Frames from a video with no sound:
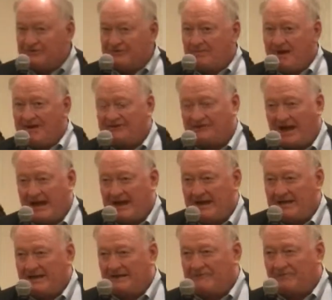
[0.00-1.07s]
was the best at
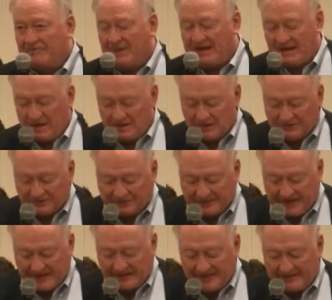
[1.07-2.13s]
it. He did it for many years for
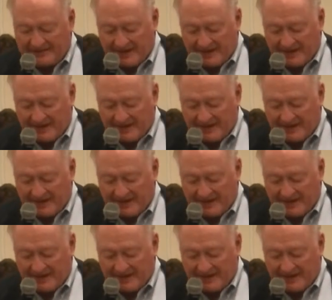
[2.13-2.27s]
the LA